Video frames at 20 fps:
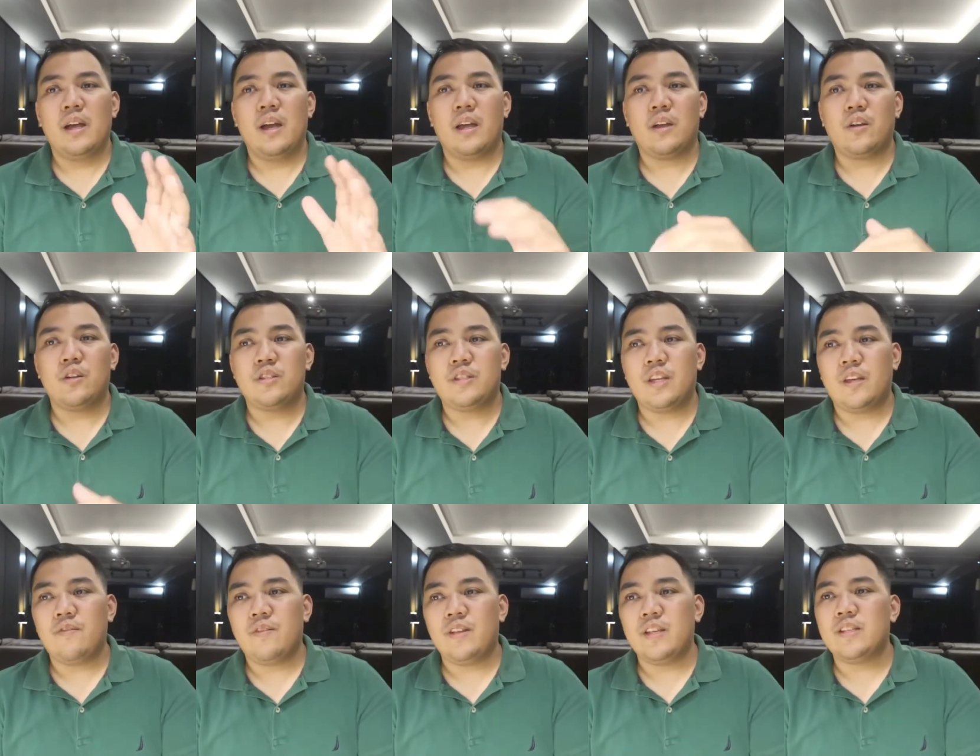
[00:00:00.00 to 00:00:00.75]
I could
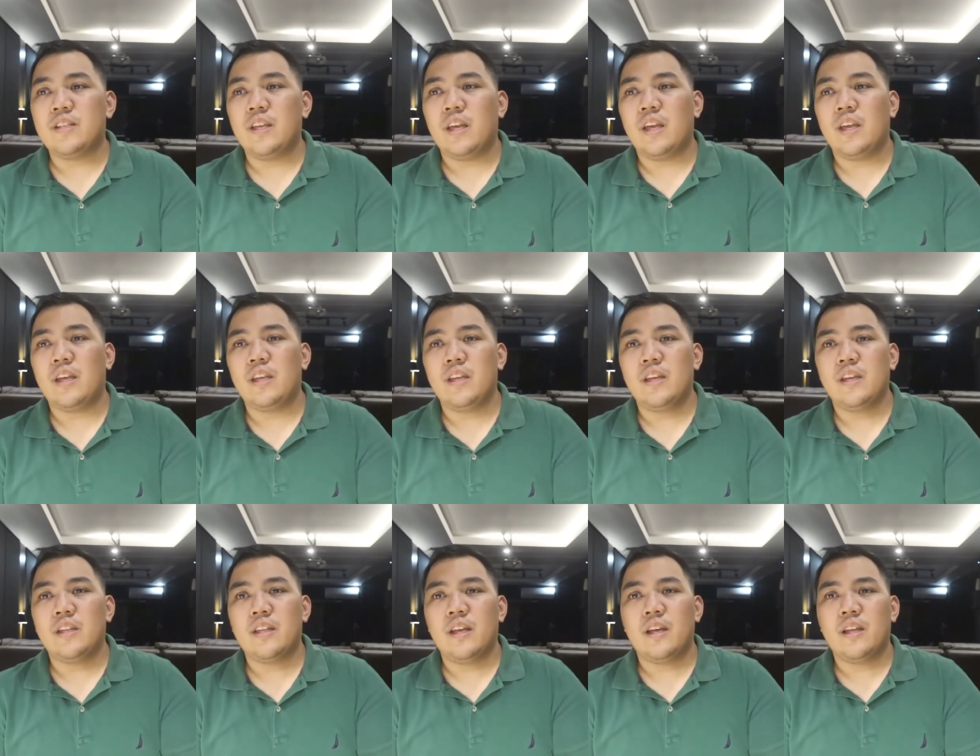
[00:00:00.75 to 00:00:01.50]
safely say
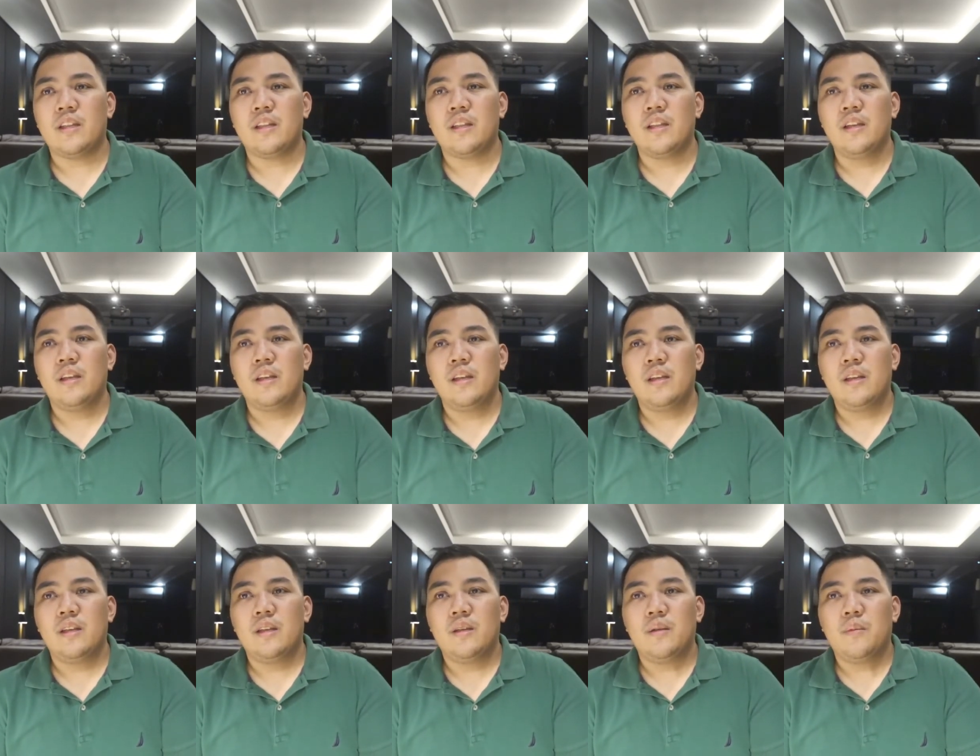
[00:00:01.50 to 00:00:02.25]
that
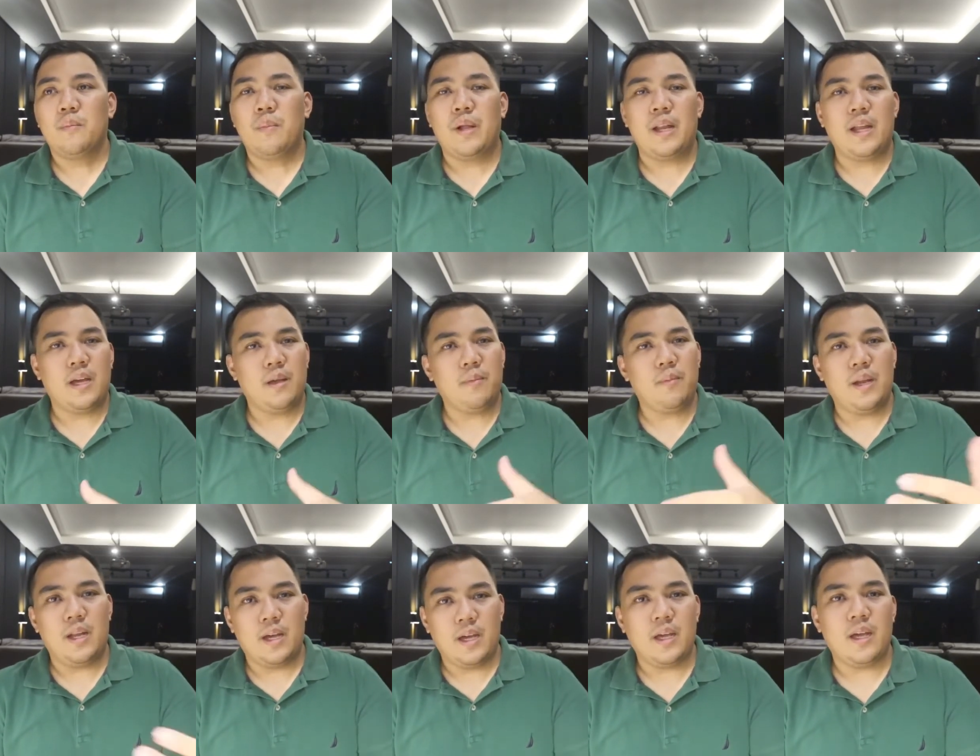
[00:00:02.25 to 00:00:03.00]

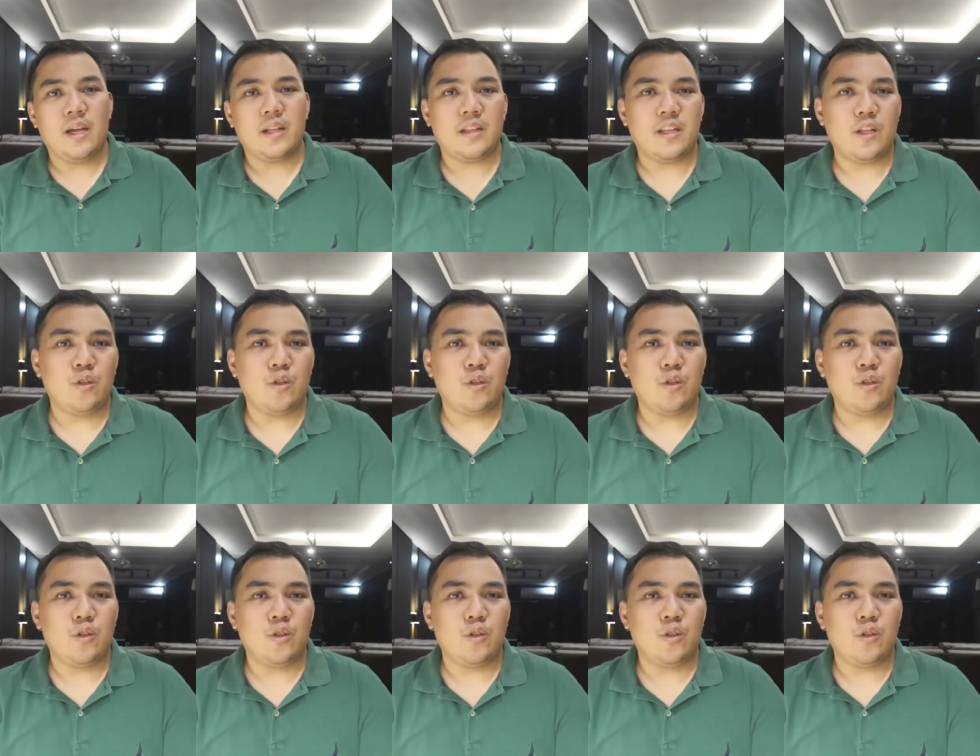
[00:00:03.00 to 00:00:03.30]
malaking-malaki ang